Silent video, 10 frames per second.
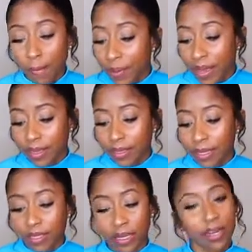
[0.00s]
But
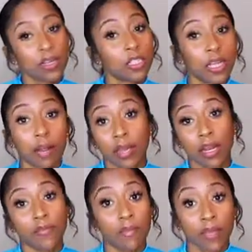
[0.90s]
the energy that I'm
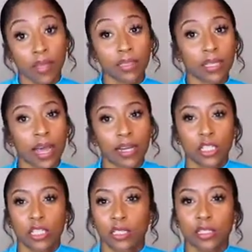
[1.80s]
getting from their side
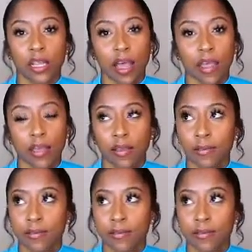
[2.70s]
is just like,